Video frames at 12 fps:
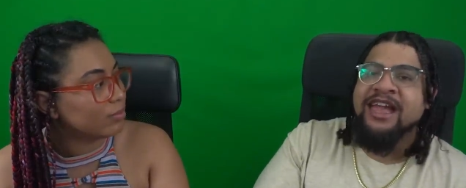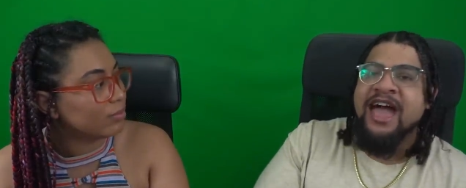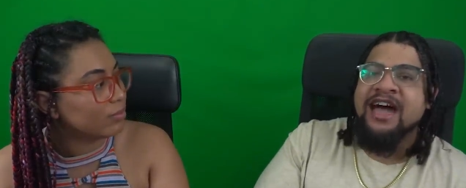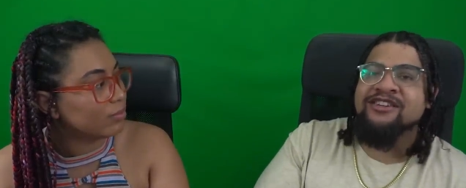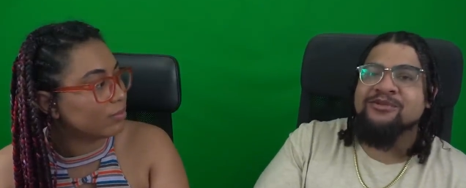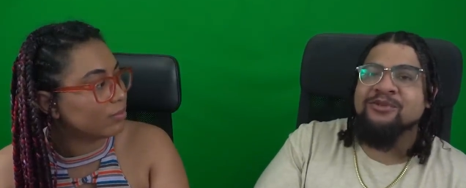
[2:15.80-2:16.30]

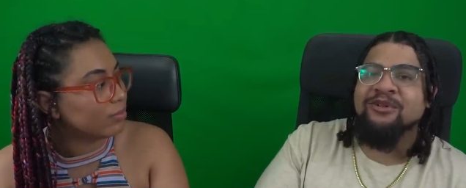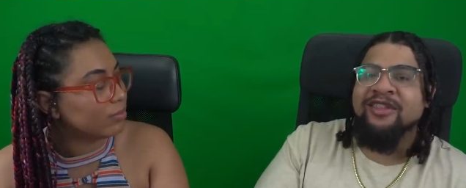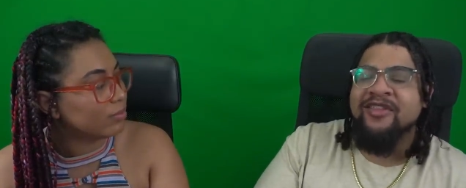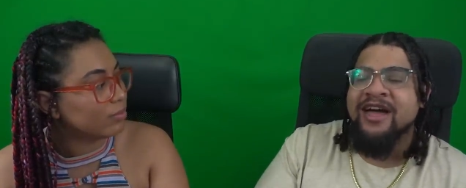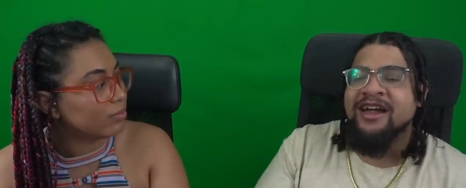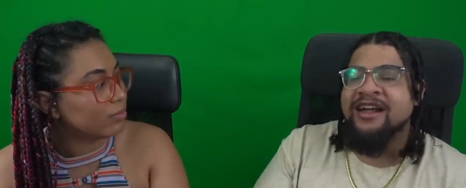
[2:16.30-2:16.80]
Speaker 1: casual
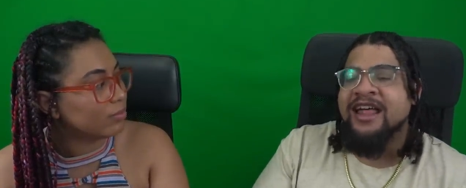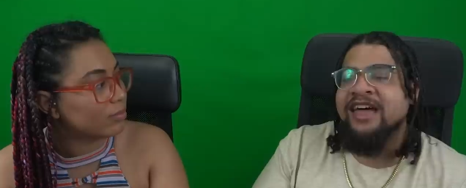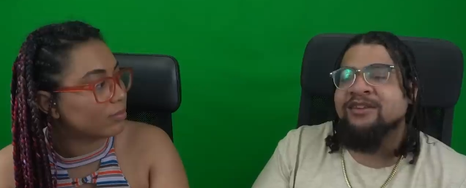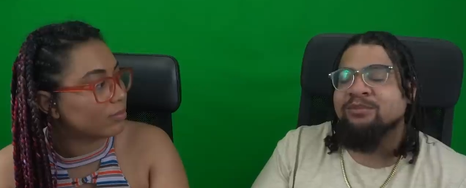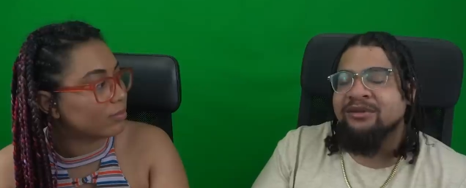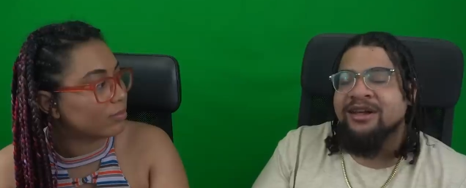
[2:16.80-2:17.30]
and it
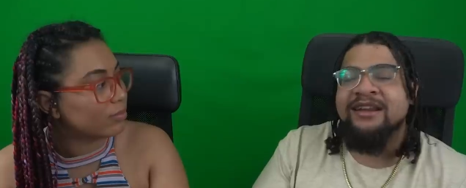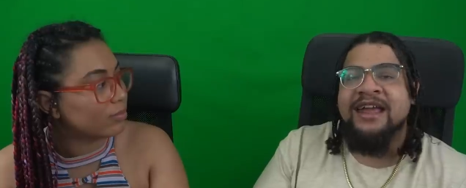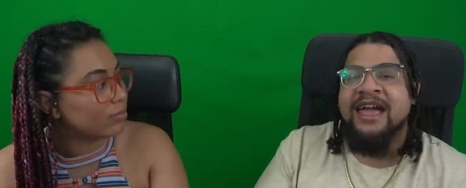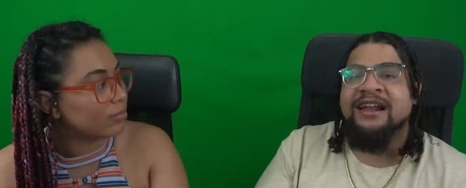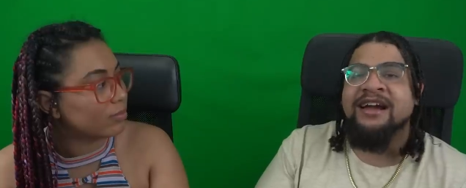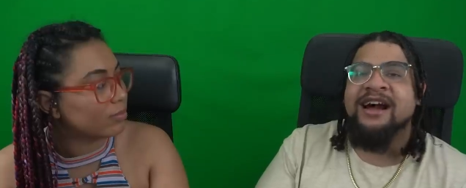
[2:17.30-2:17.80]
has blood
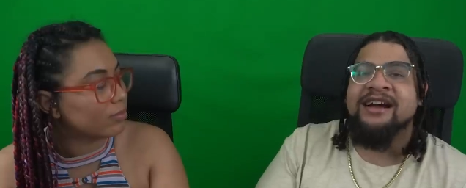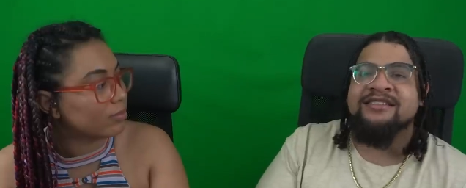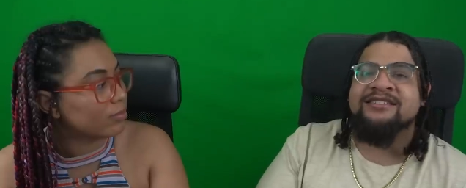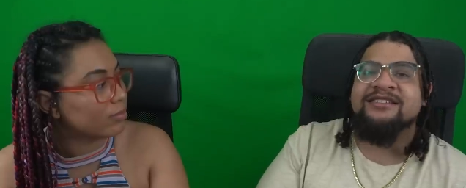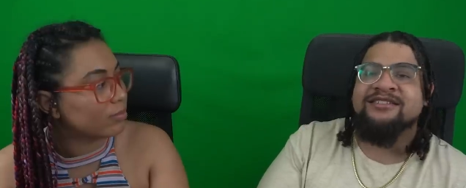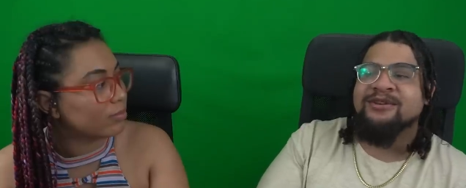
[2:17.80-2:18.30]
and
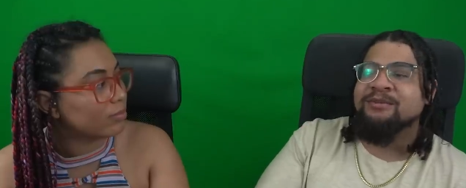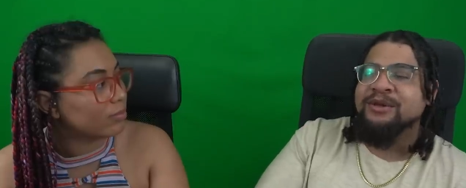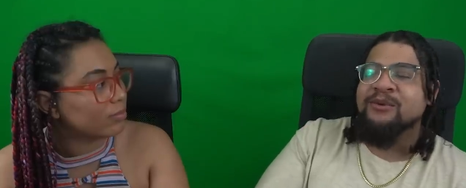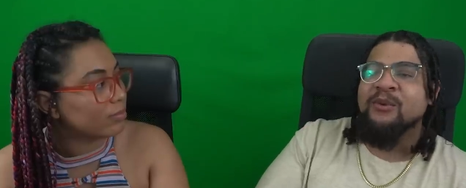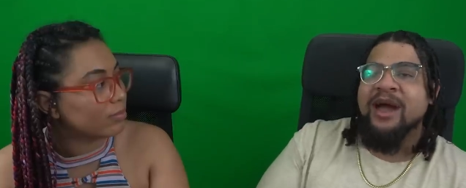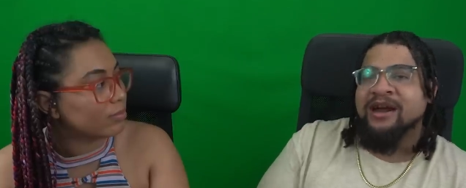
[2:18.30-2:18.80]
guts. So be
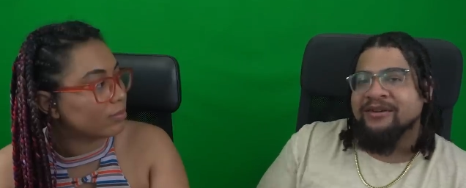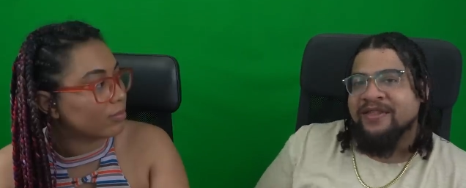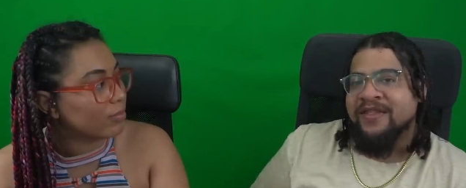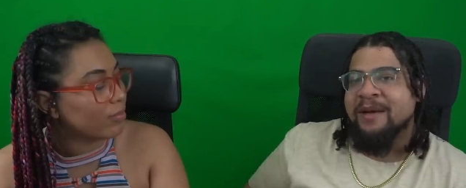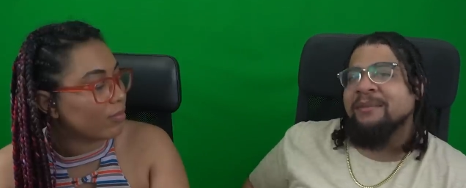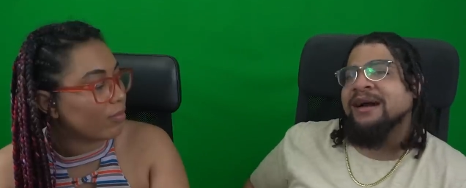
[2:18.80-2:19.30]
aware
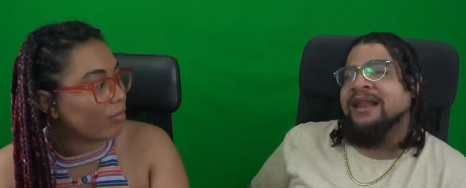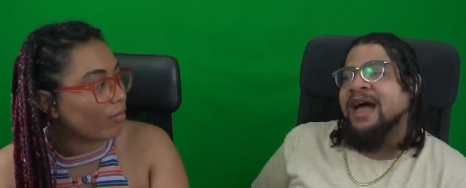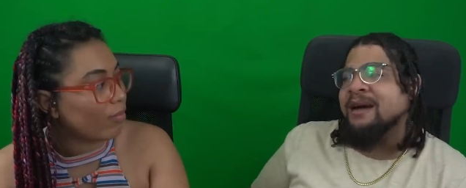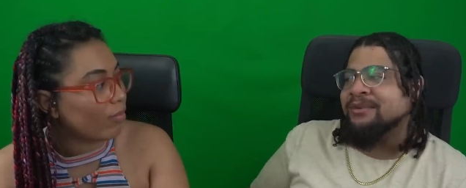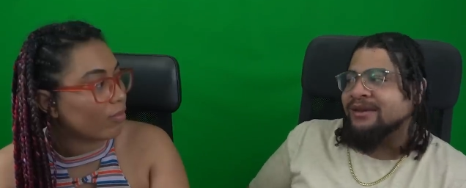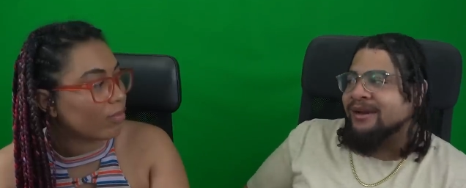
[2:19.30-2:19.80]
that that might
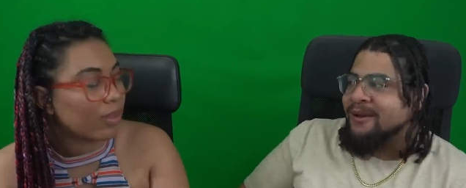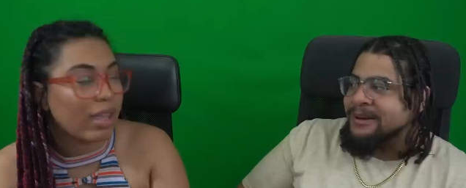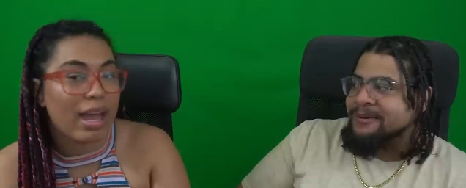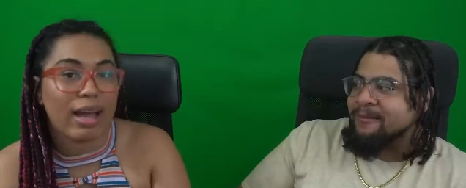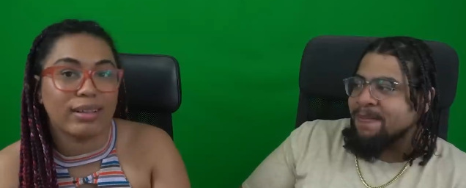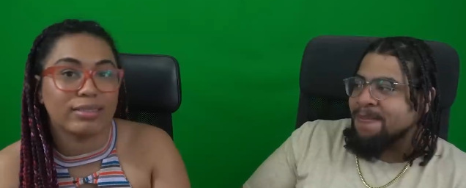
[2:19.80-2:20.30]
happen.
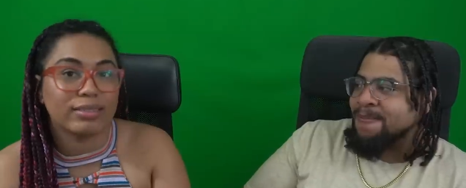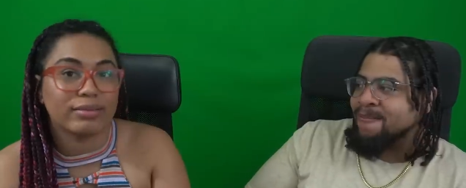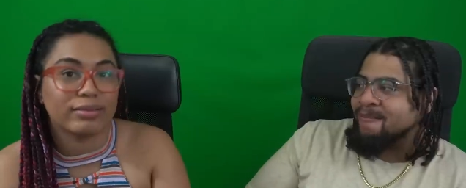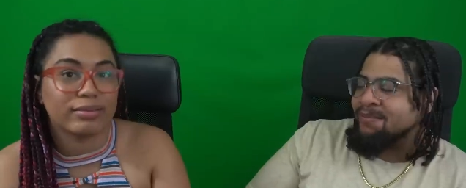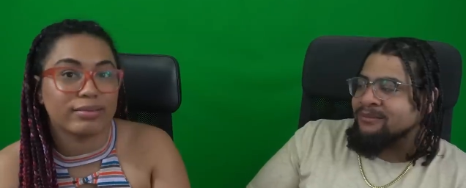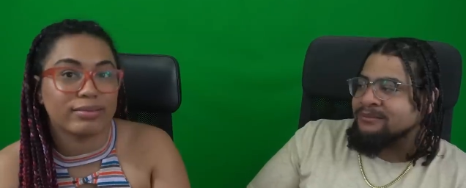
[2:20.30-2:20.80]
Speaker 2: Yeah.
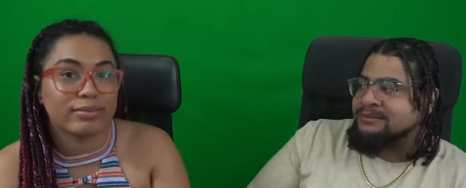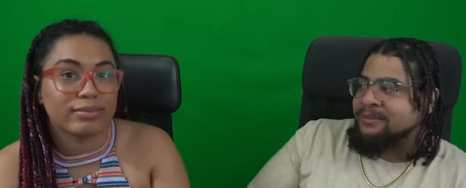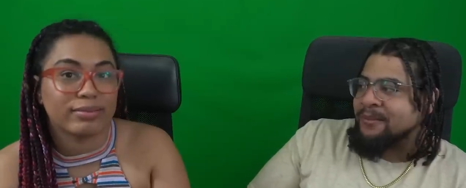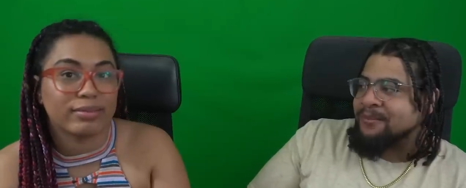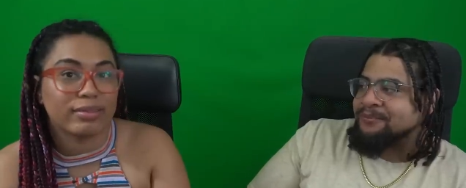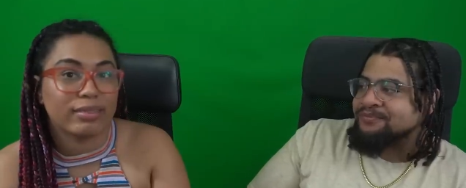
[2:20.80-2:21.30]

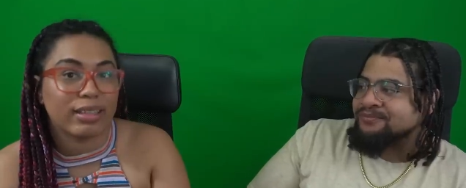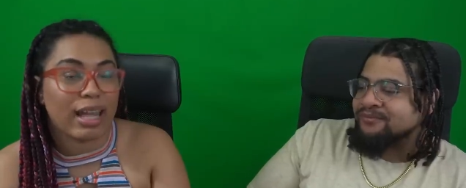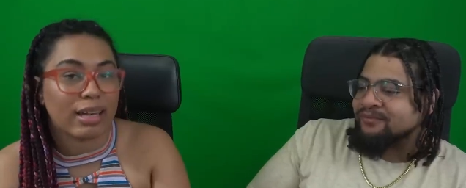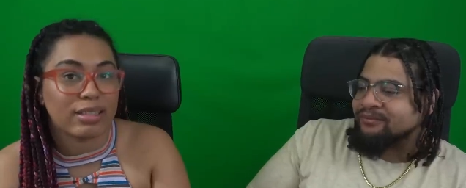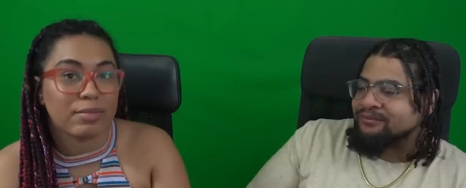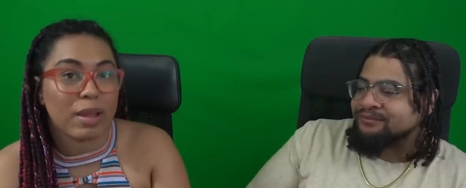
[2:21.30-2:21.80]

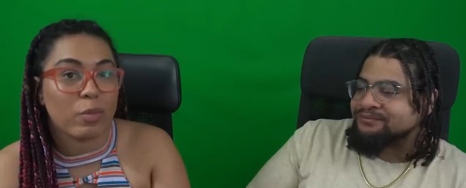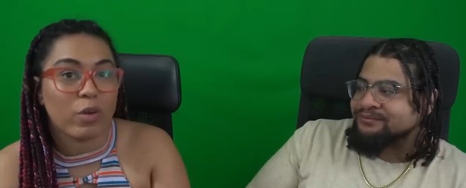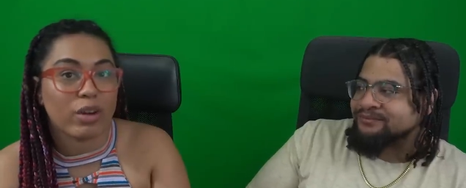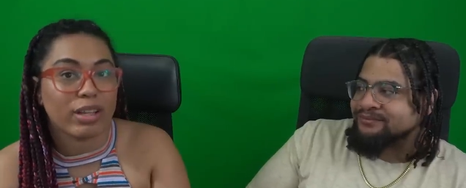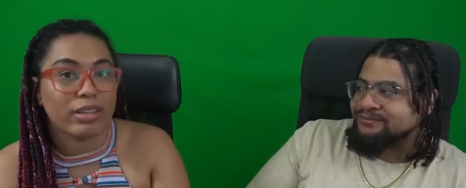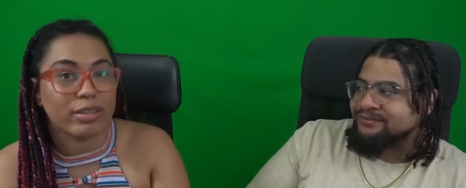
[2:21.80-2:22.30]
That is my
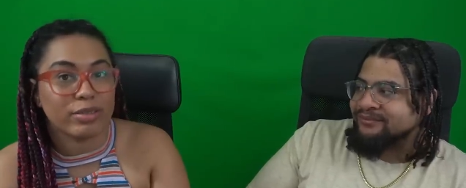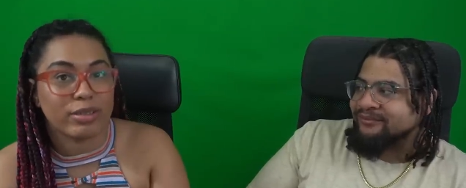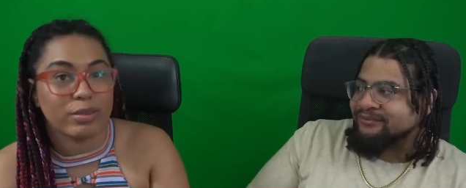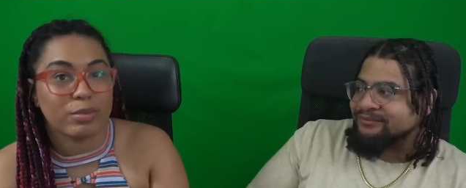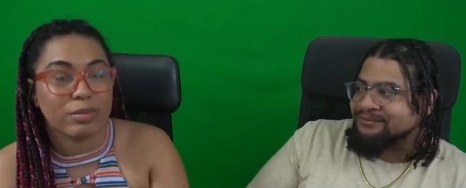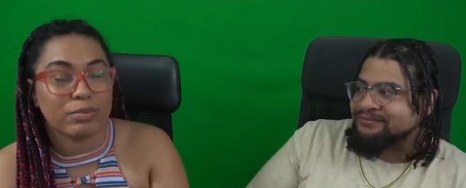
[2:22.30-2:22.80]
warning,
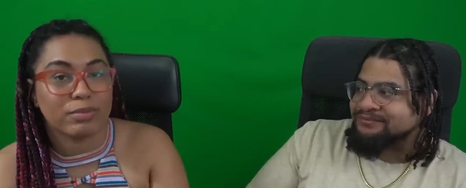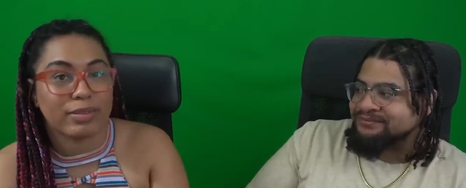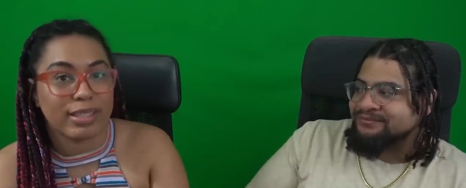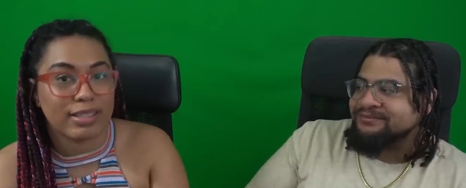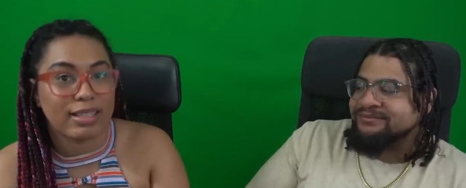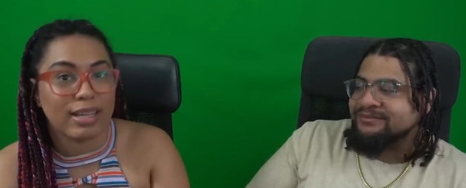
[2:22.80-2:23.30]
YouTube.
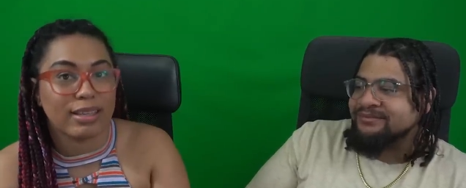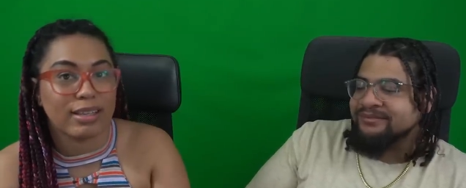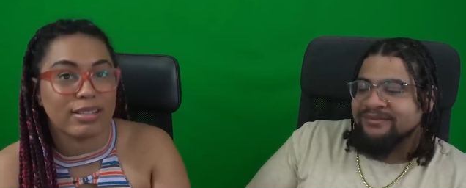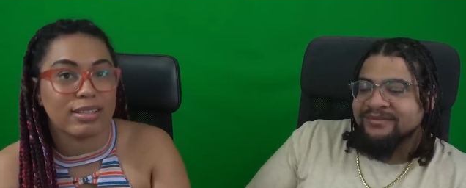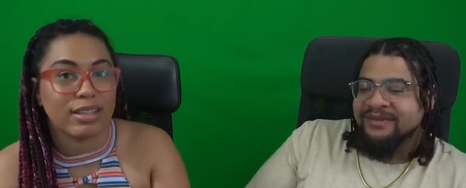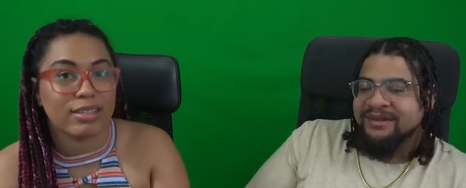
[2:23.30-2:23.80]
Please take it
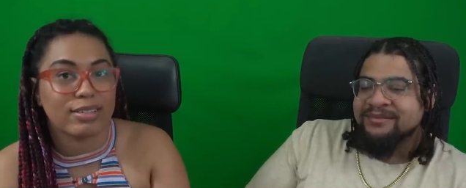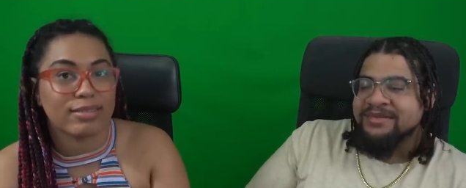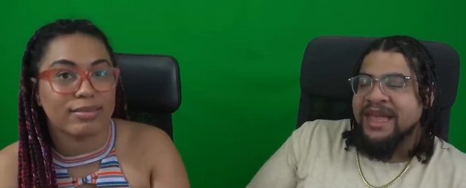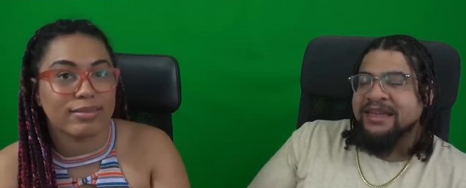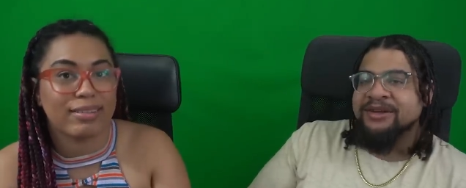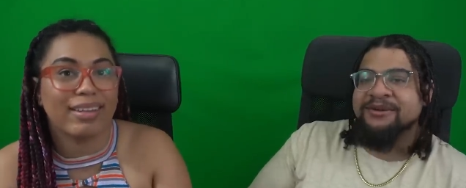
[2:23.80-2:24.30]
as such.
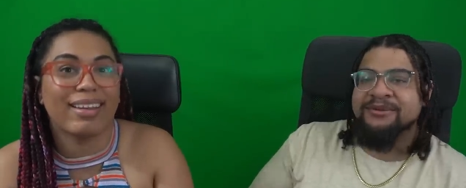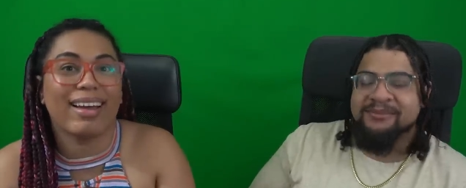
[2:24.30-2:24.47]
Thank you.